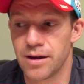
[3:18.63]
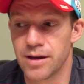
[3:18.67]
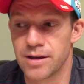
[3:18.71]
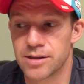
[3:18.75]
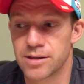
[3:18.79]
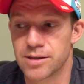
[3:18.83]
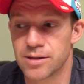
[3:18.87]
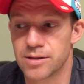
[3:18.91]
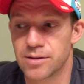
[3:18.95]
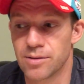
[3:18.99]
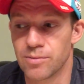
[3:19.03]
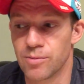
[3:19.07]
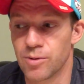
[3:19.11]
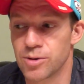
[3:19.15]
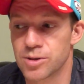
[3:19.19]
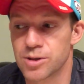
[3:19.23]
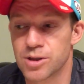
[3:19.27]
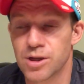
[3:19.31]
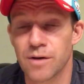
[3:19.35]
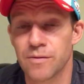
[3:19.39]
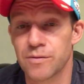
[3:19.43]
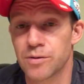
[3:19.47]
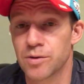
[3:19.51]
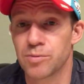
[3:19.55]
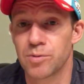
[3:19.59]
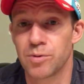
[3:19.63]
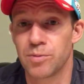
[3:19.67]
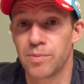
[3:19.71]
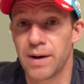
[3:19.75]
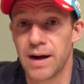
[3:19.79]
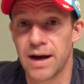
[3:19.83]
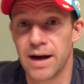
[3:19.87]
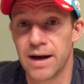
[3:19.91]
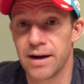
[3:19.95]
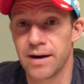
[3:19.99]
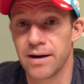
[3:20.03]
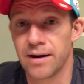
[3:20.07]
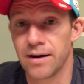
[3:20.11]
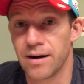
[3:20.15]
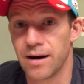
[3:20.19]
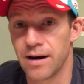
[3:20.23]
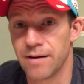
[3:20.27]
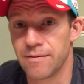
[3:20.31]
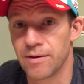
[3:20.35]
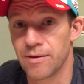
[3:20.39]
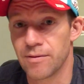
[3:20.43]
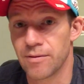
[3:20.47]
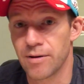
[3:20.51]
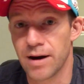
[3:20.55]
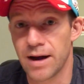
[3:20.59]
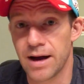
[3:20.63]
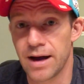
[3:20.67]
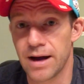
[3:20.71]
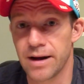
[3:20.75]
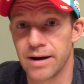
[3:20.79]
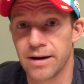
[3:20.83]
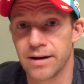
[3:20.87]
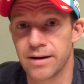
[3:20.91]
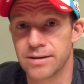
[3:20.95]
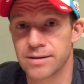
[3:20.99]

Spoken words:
it's the most comfortable pad I've ever had.